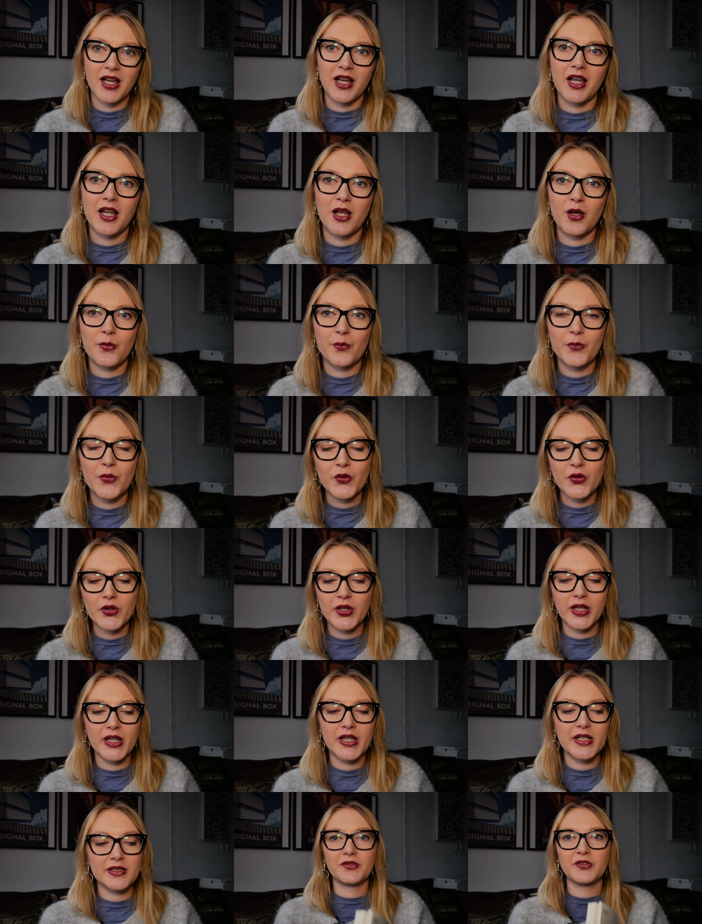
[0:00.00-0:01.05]
A book
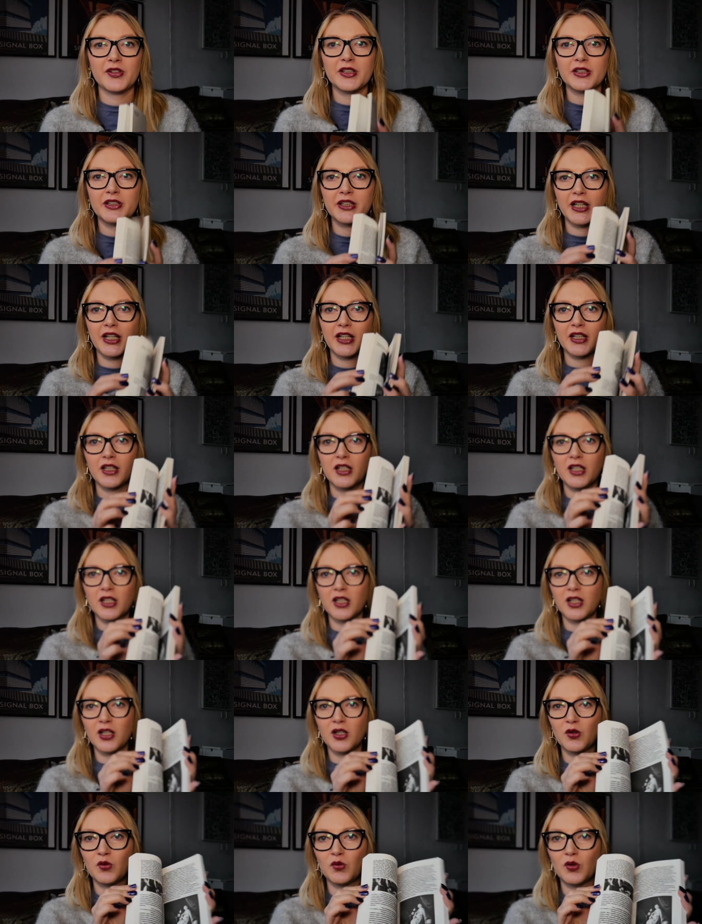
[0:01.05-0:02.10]
is filled in
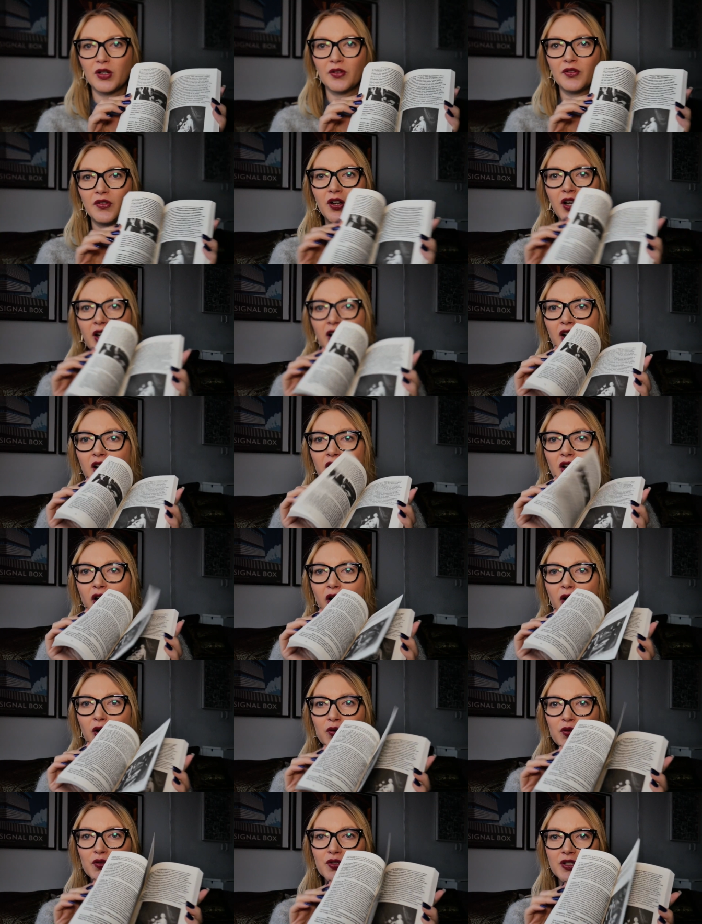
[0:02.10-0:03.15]
with
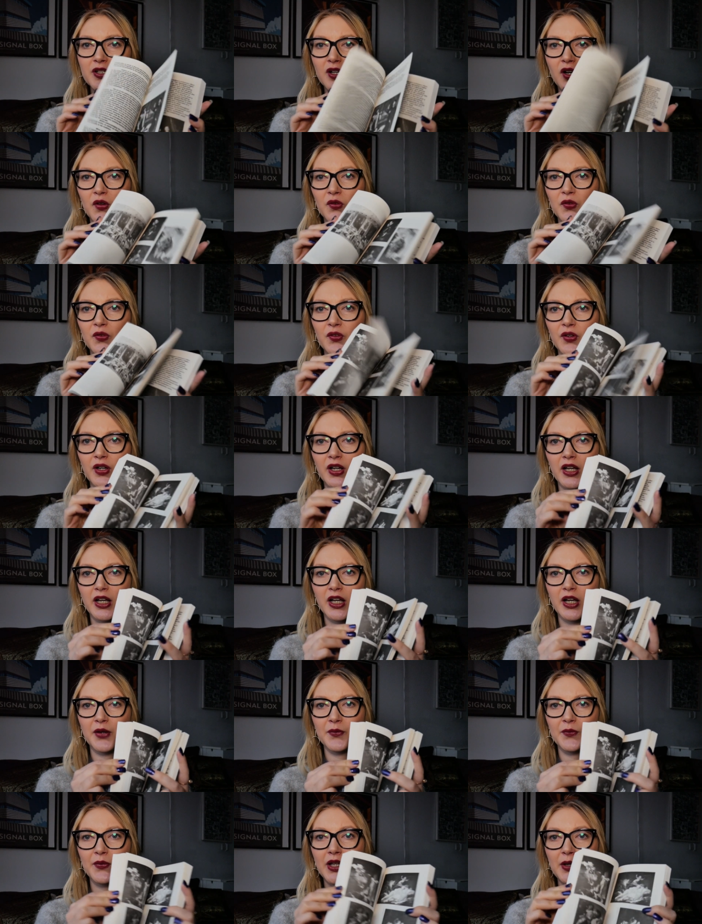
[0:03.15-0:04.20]
loads of
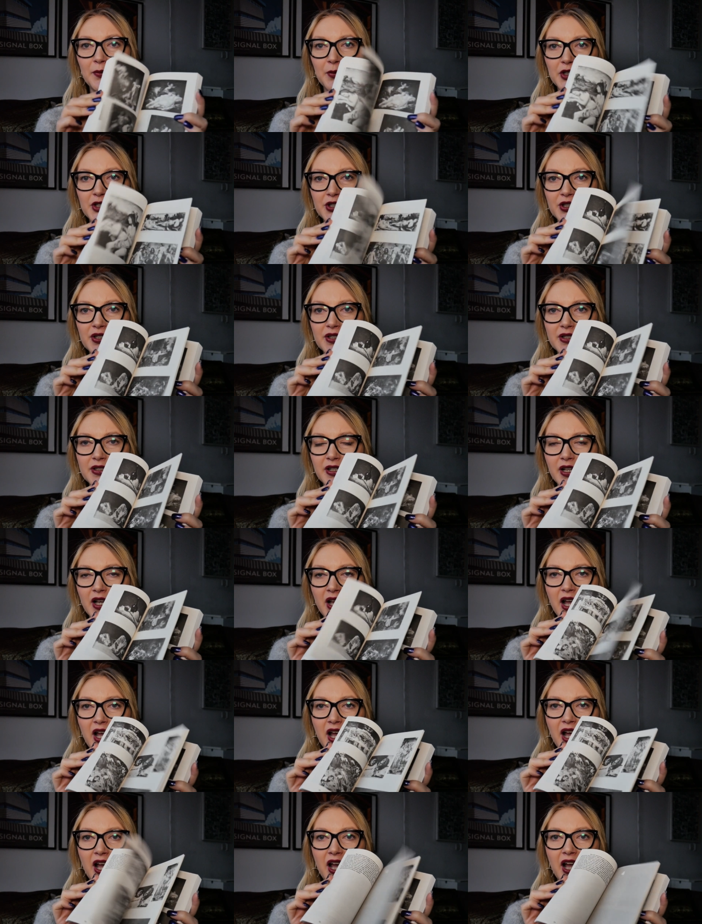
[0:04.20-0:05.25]
uh, images
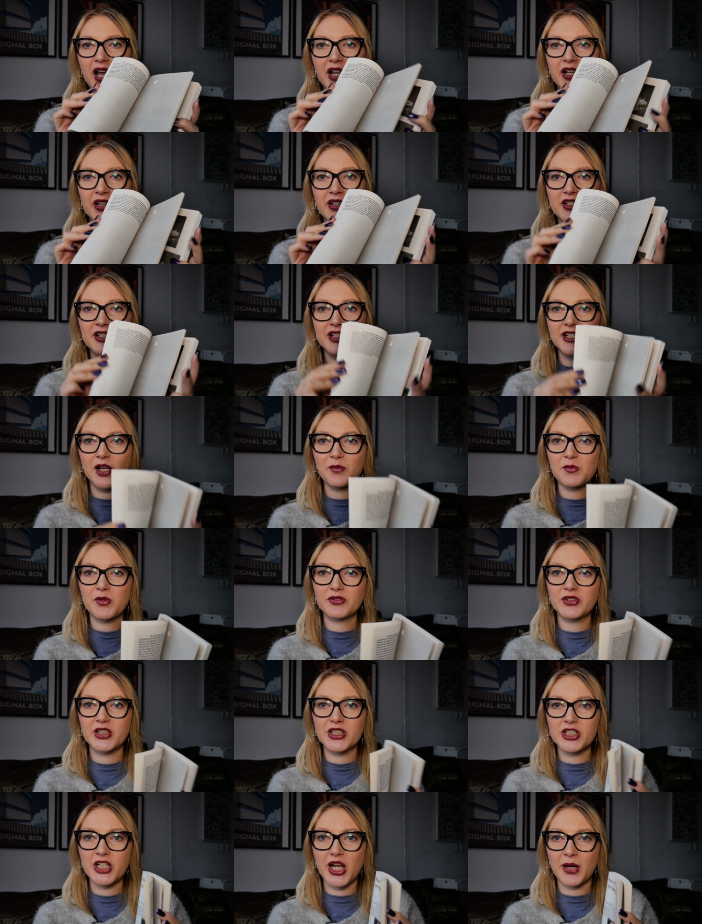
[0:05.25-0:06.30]
and some
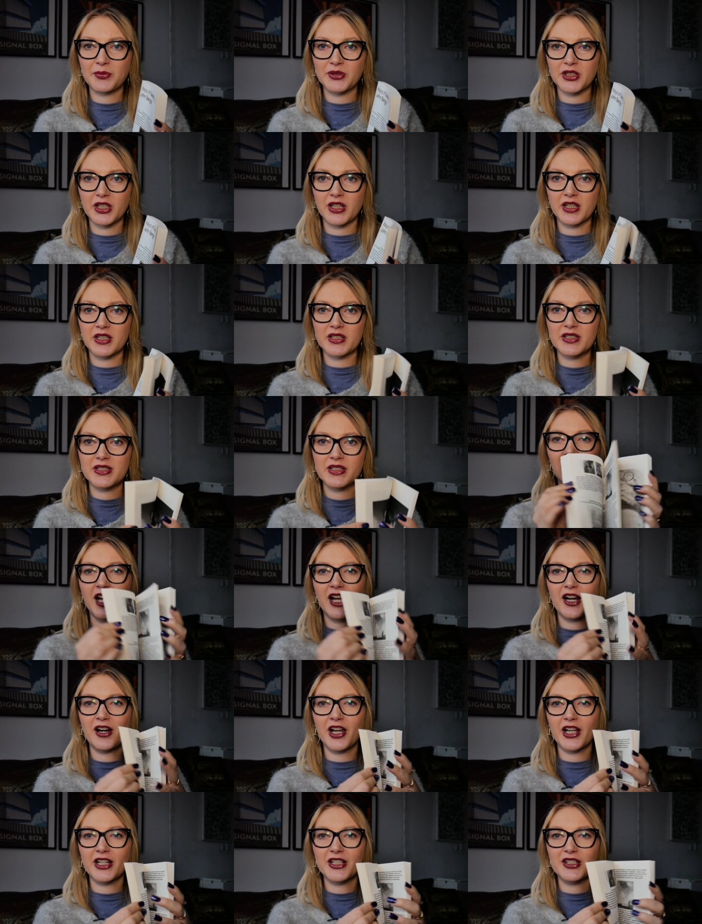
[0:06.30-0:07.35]
of the chapters
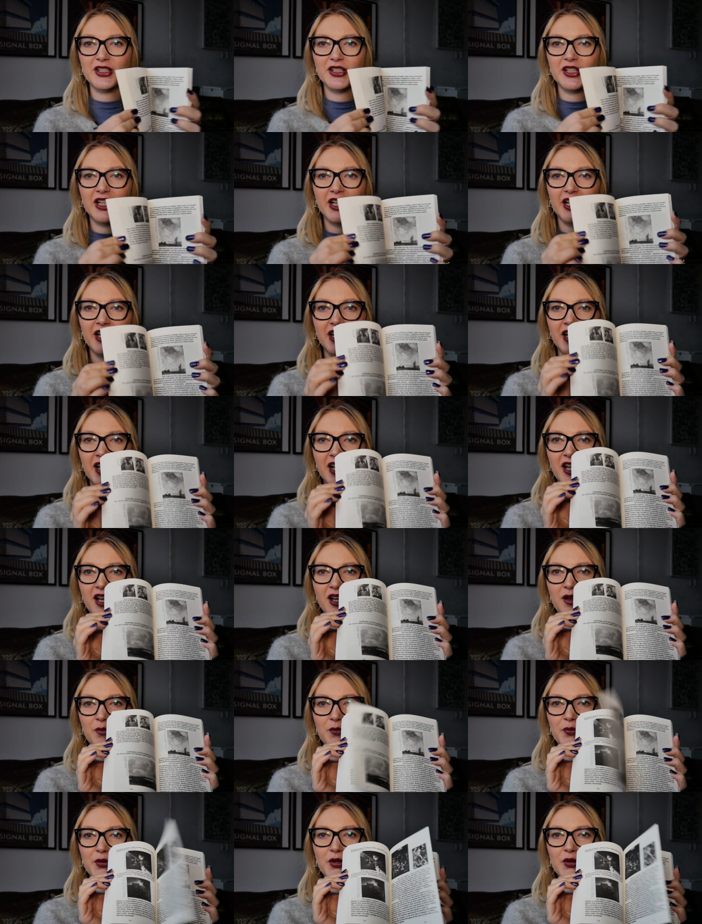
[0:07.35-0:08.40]
are actually
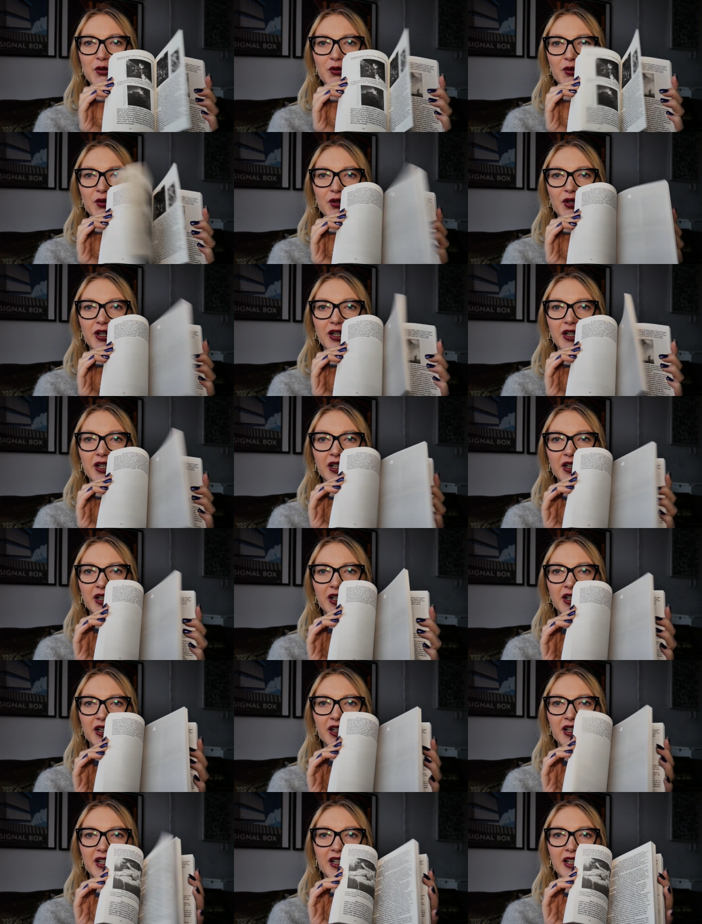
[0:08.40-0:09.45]
pure
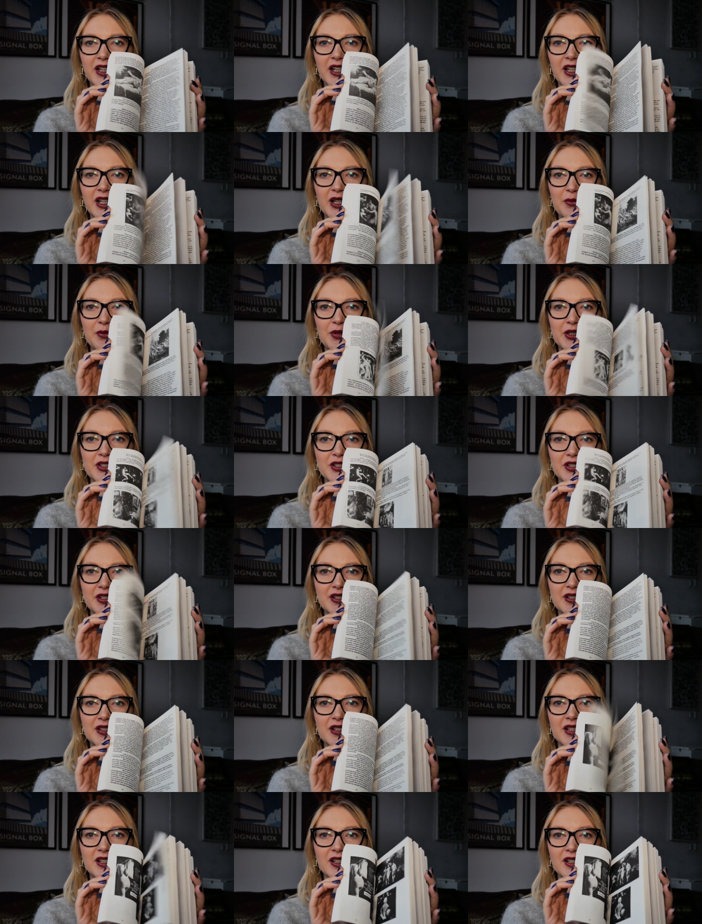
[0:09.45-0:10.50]

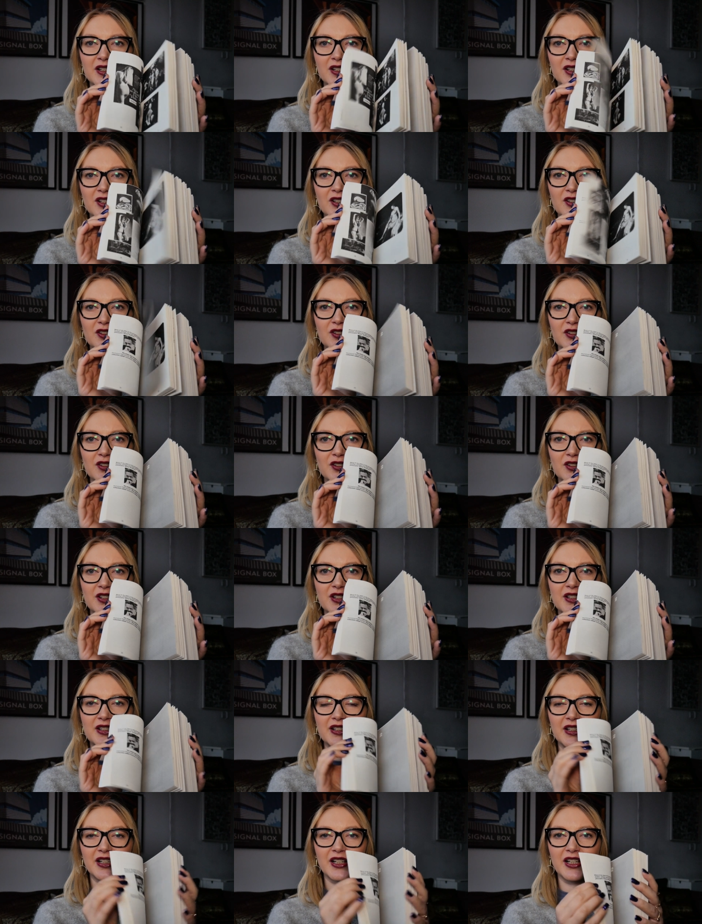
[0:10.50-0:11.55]
images. So
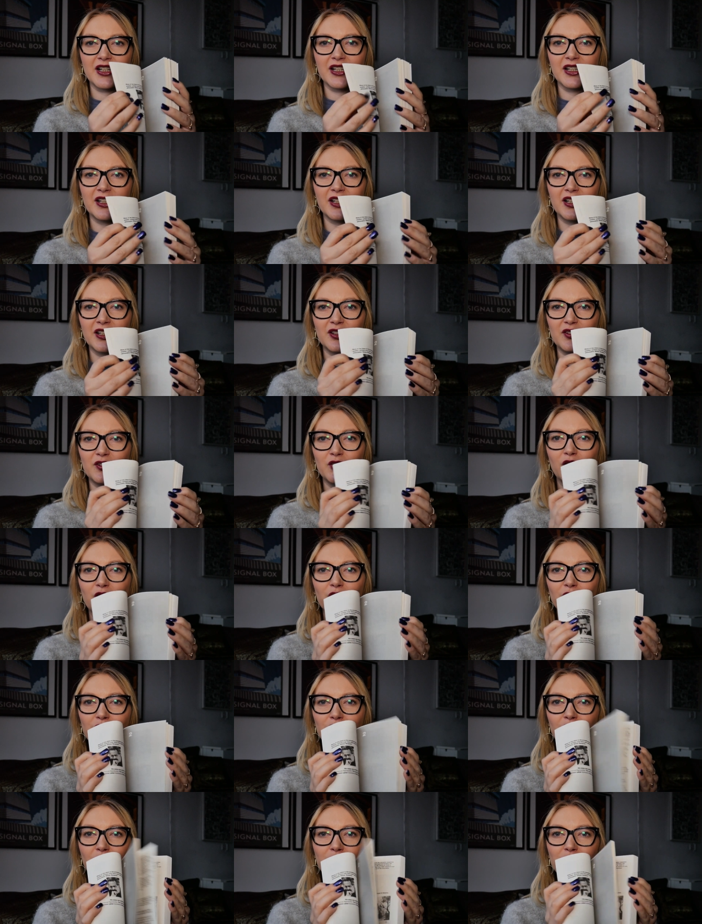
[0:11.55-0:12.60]
it's uh,
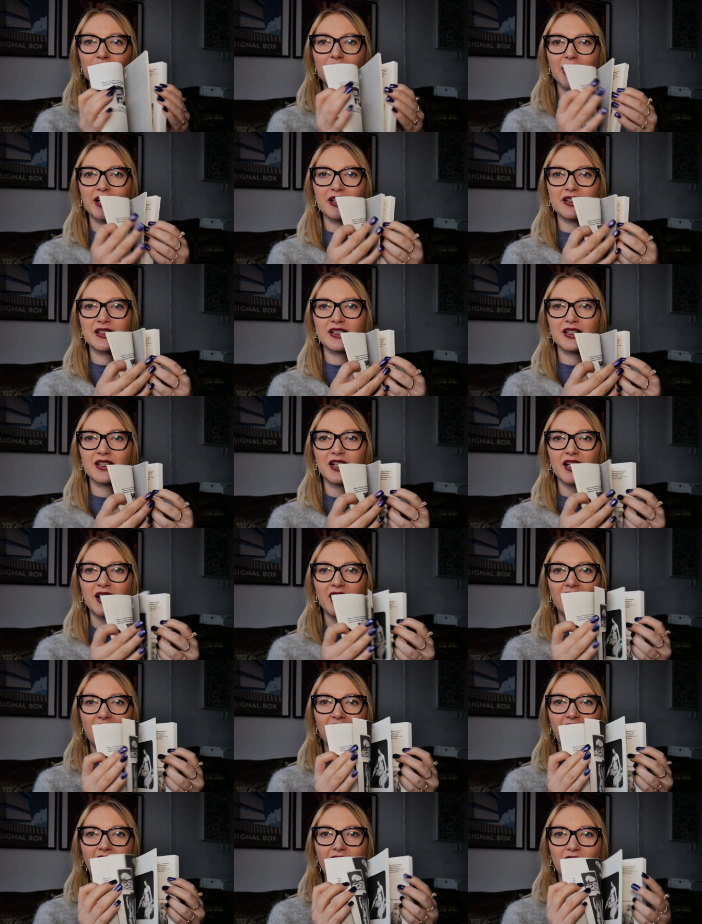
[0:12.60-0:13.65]
no, no text
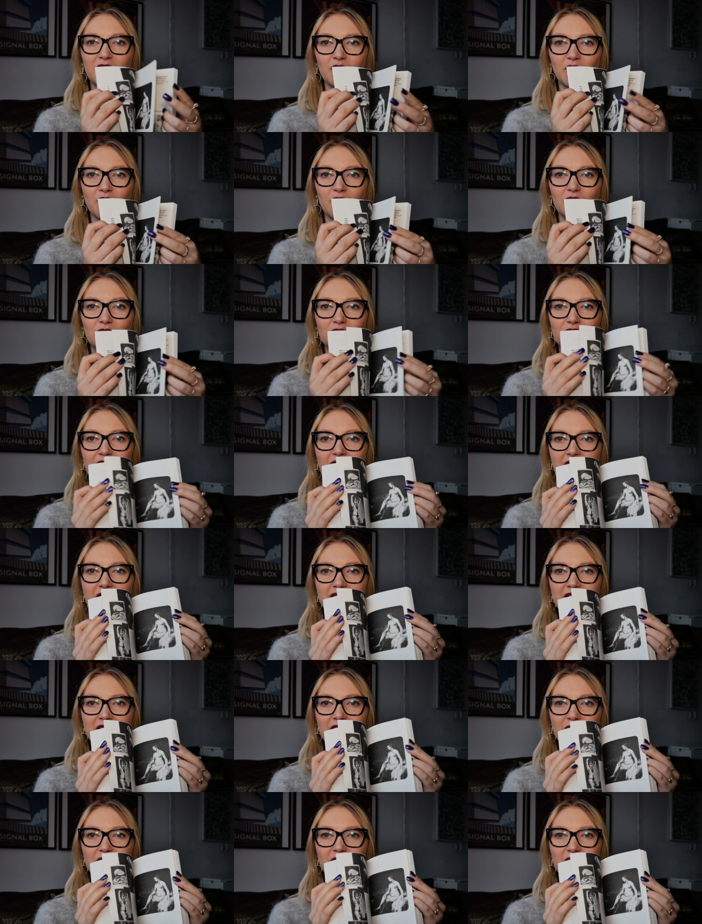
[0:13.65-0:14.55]
at all, just